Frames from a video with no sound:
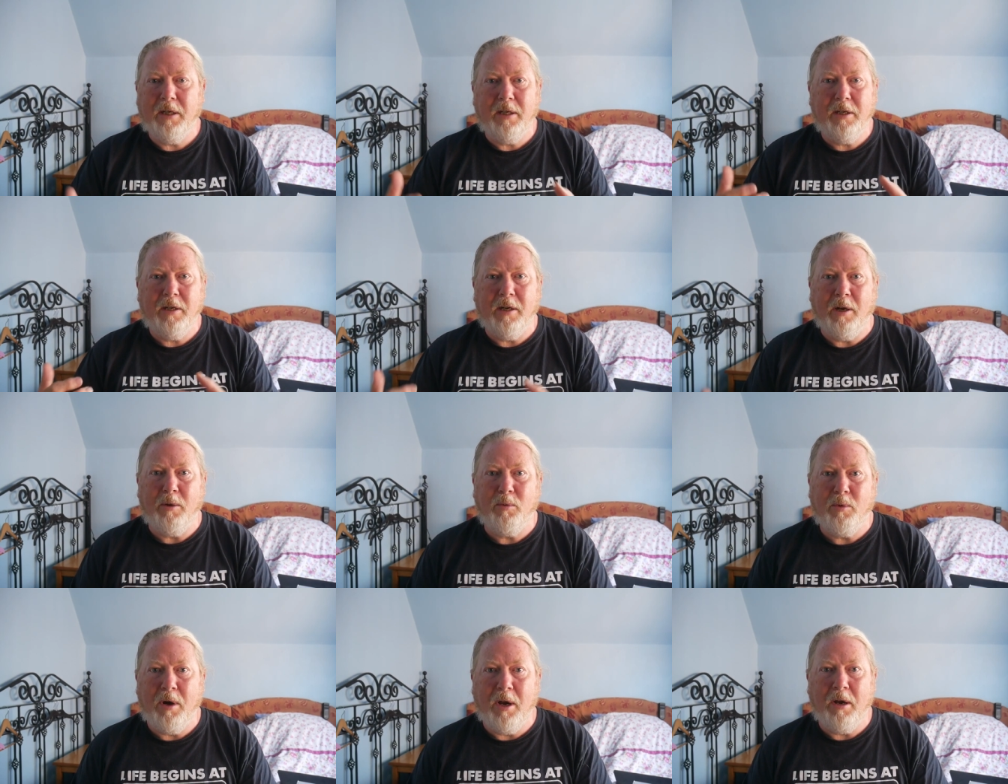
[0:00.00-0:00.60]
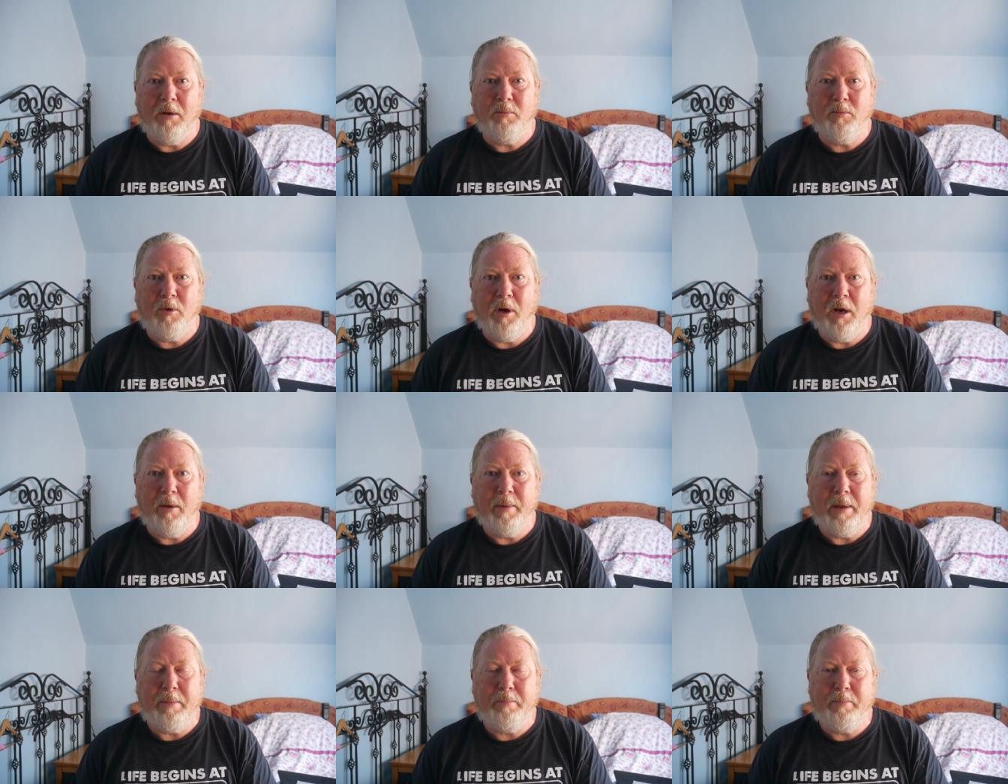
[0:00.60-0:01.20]
you know while while
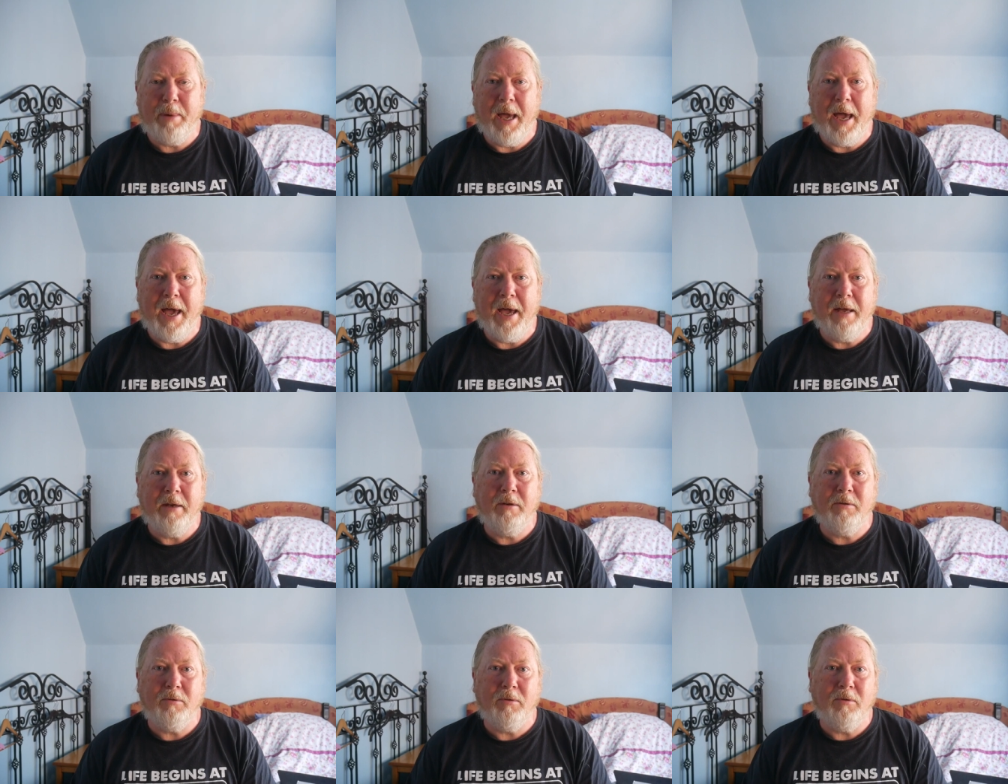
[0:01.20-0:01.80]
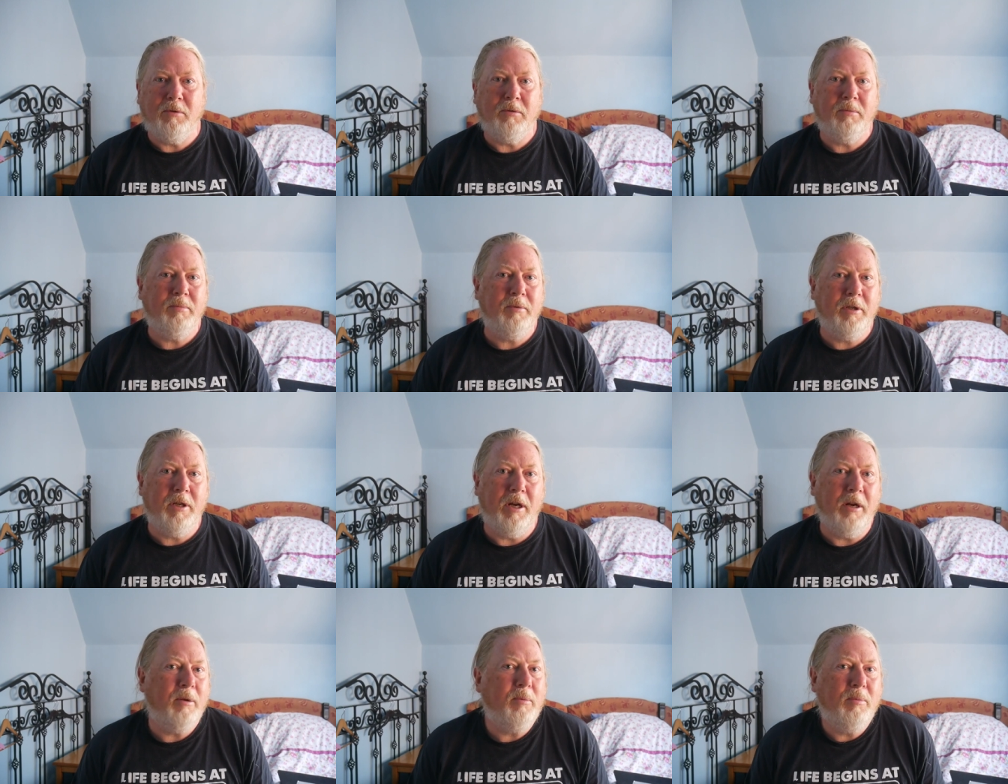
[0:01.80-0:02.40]
I'm in bed, or
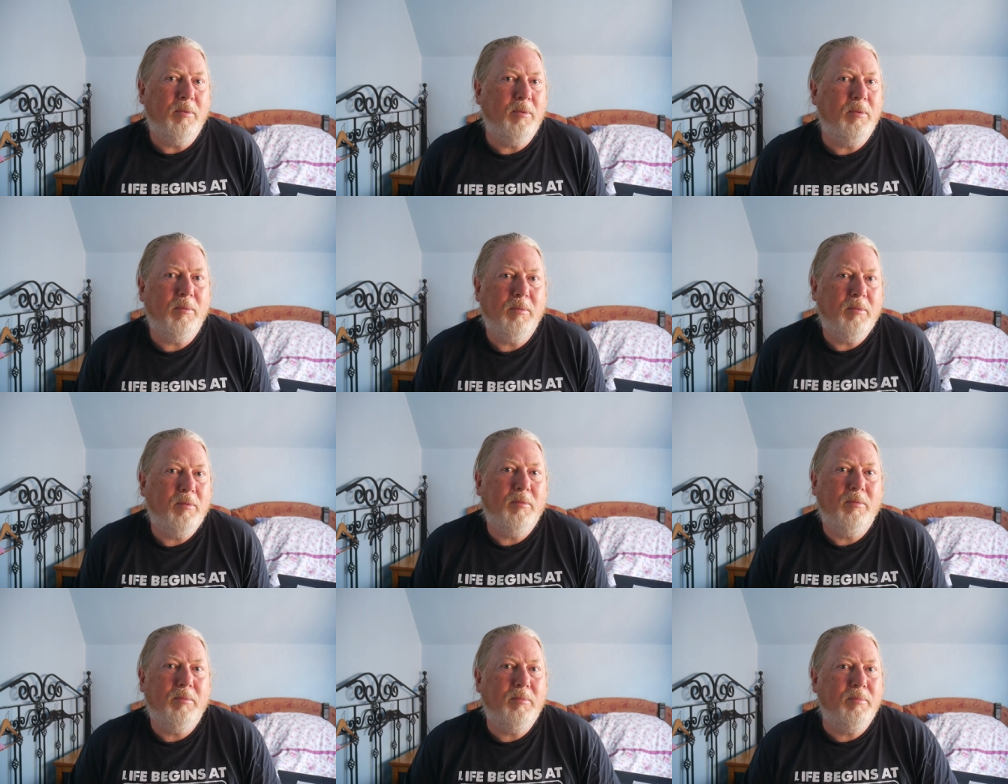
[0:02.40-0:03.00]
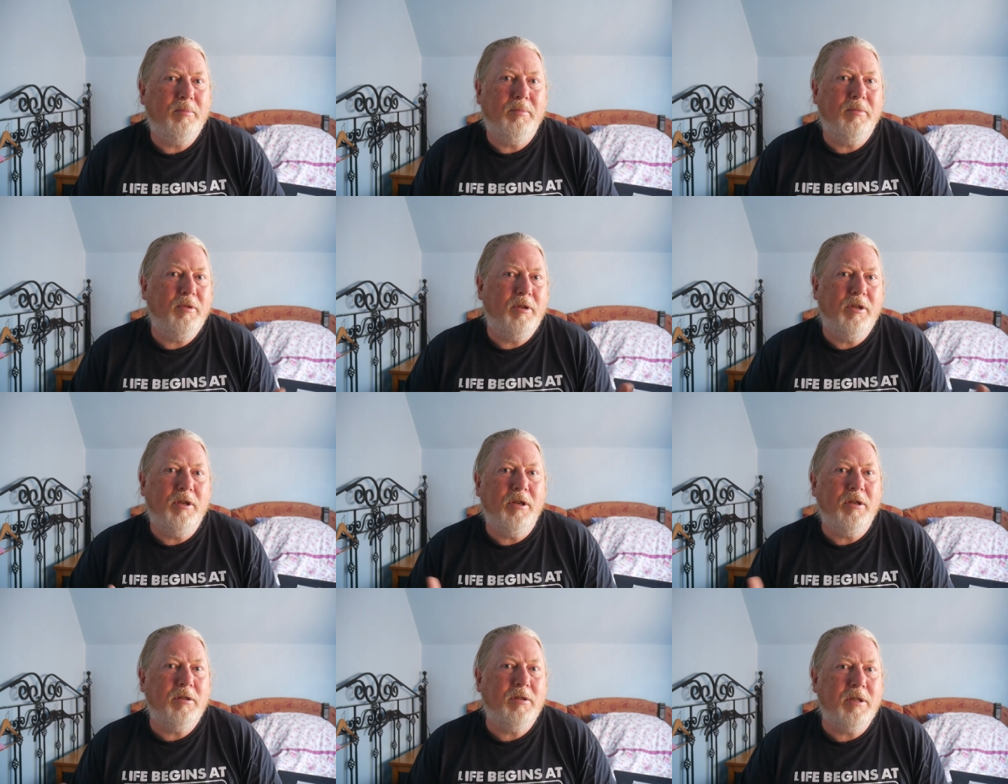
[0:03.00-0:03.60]
you know
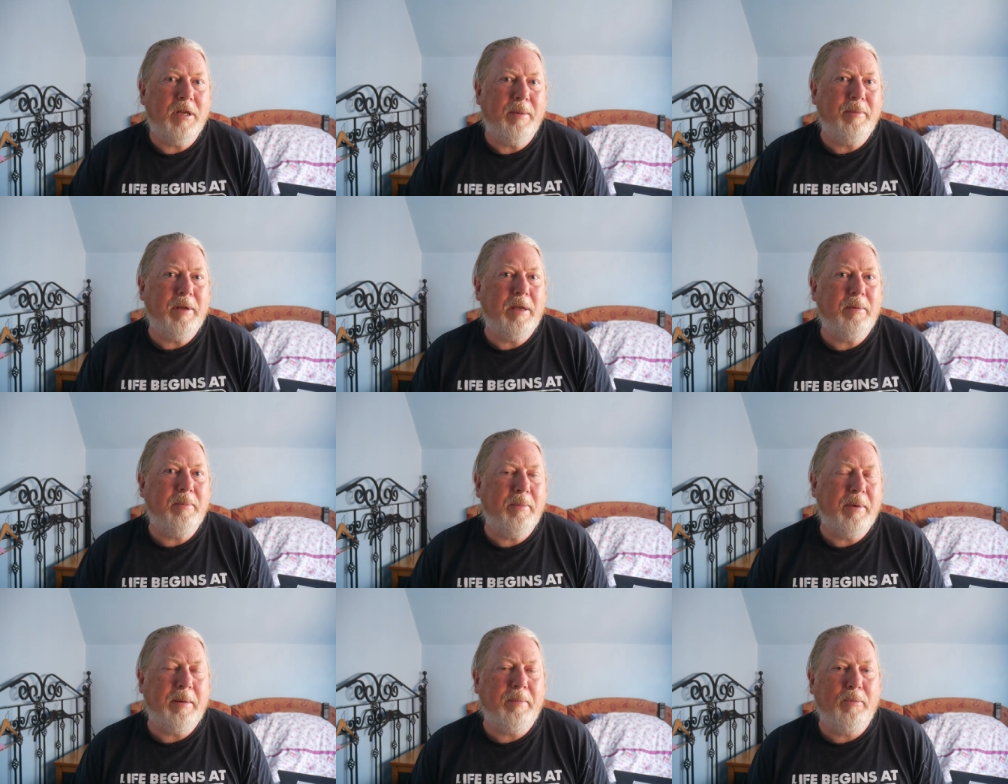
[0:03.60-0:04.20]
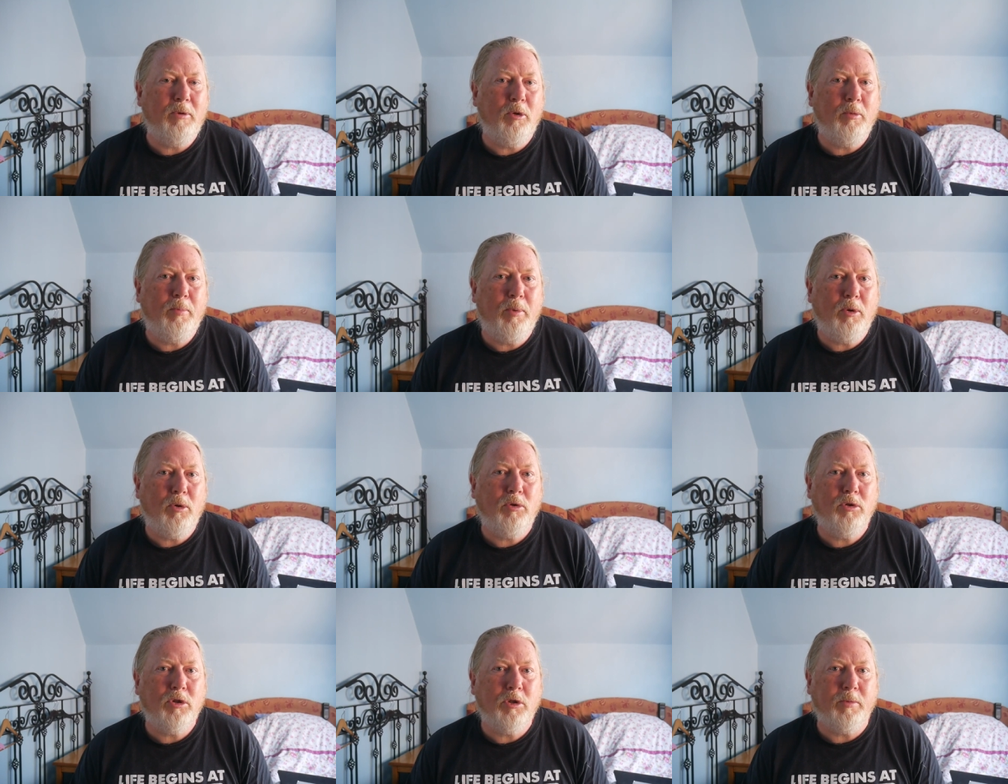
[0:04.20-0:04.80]
just something a bit more
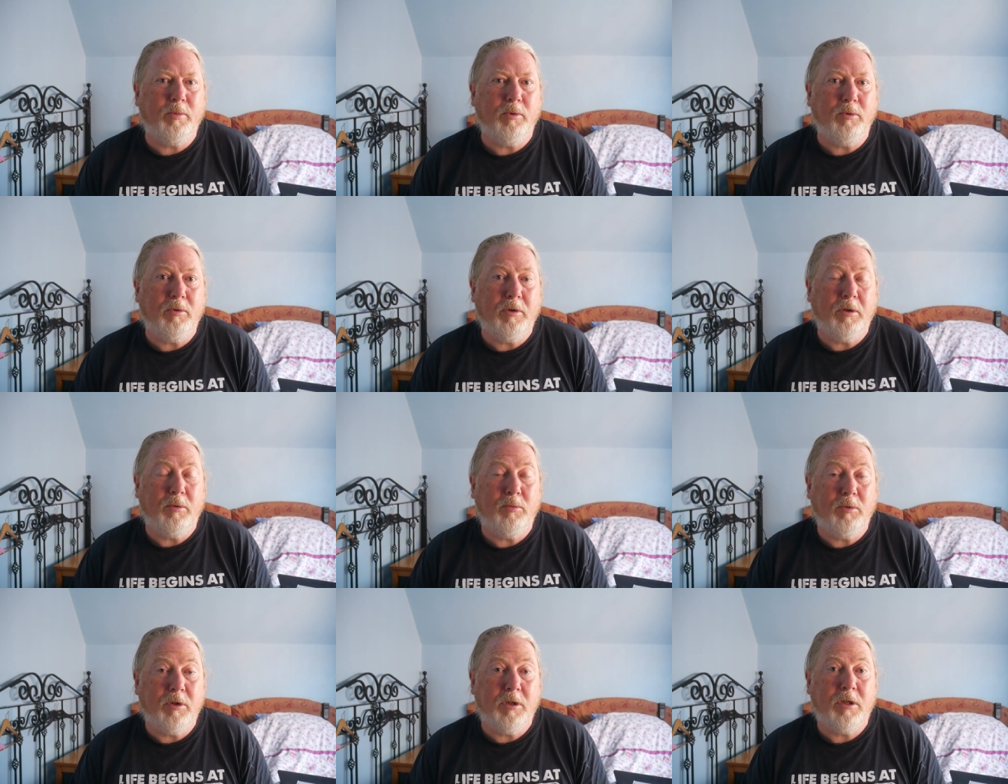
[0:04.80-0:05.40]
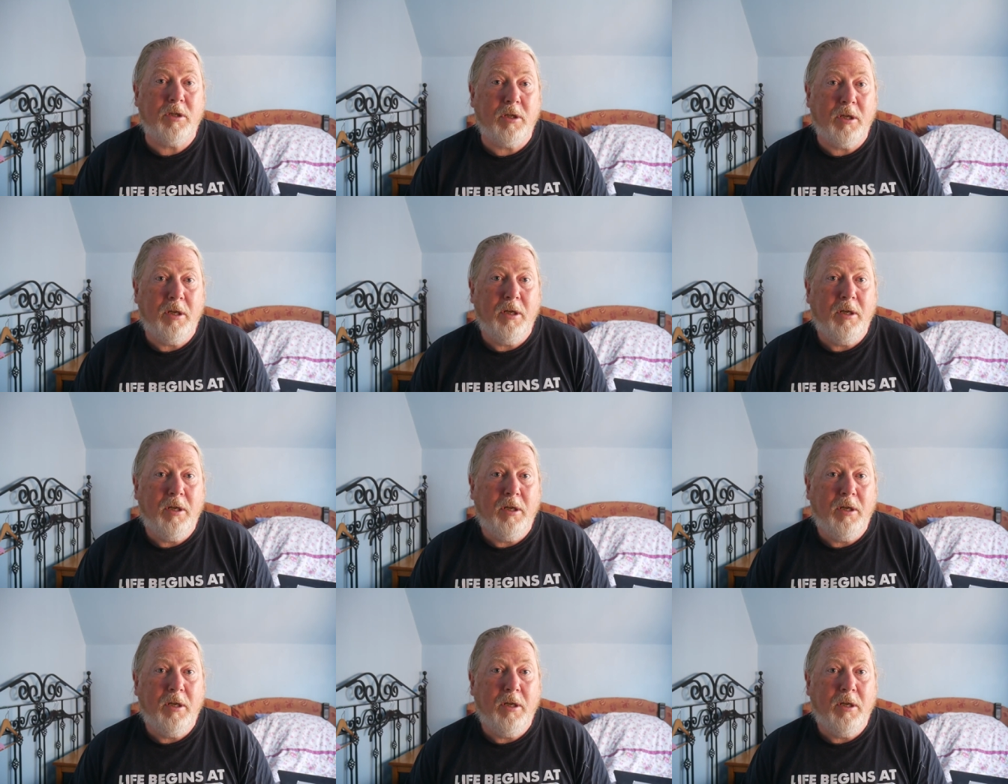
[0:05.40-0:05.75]
portable that was